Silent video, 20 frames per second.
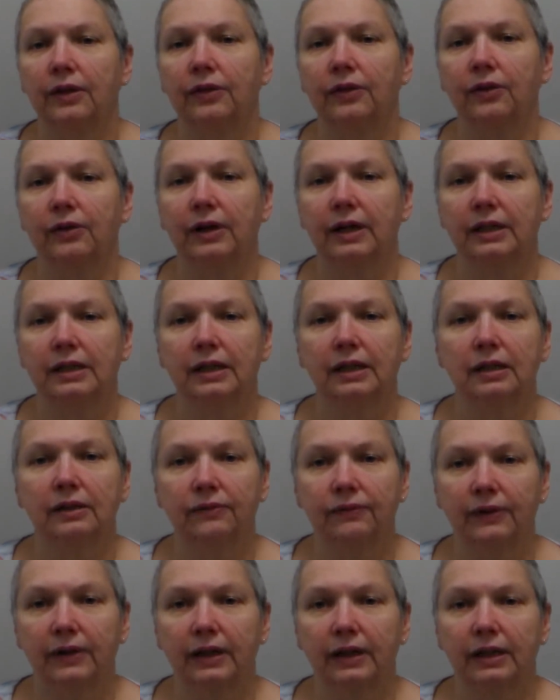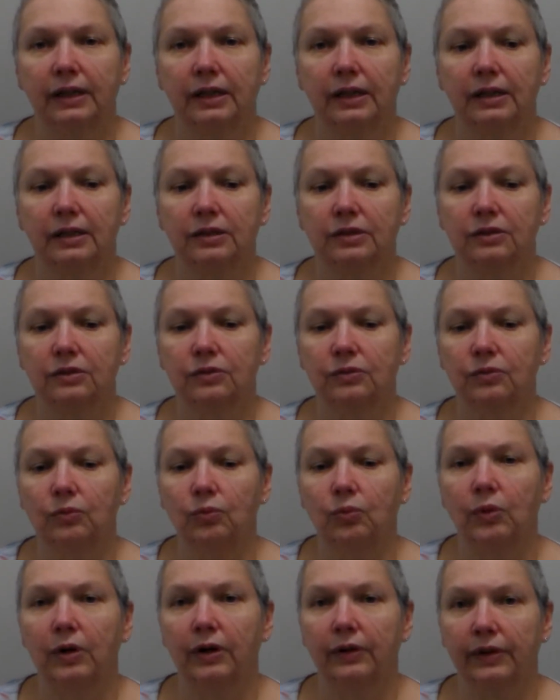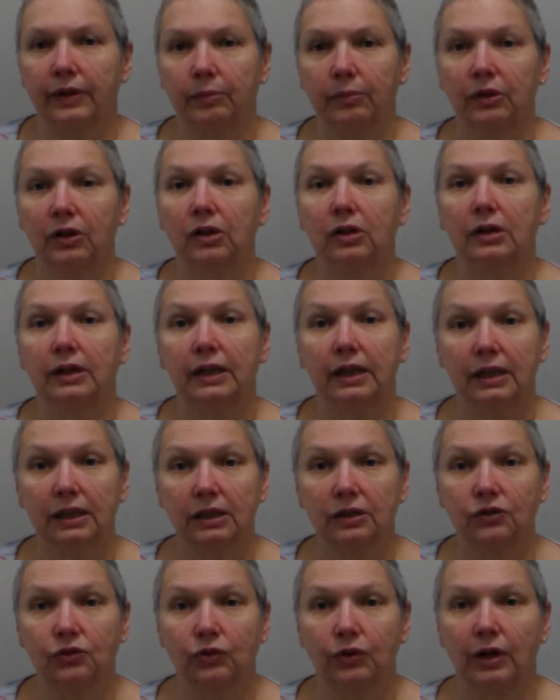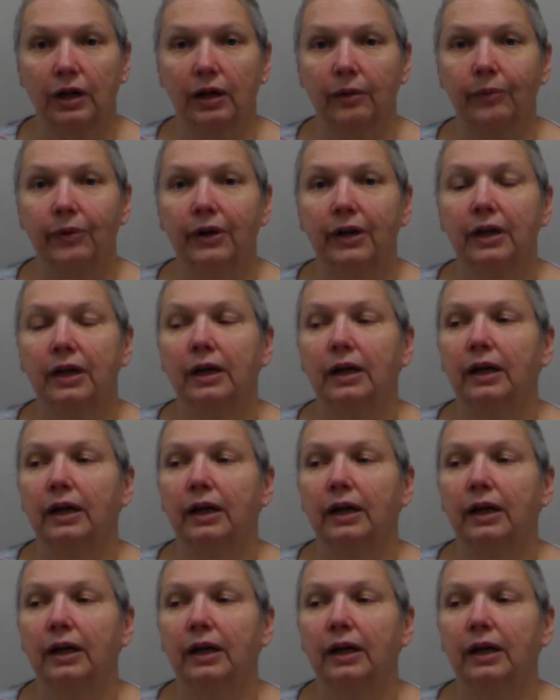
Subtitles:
they're identified as where they belong in the tribe.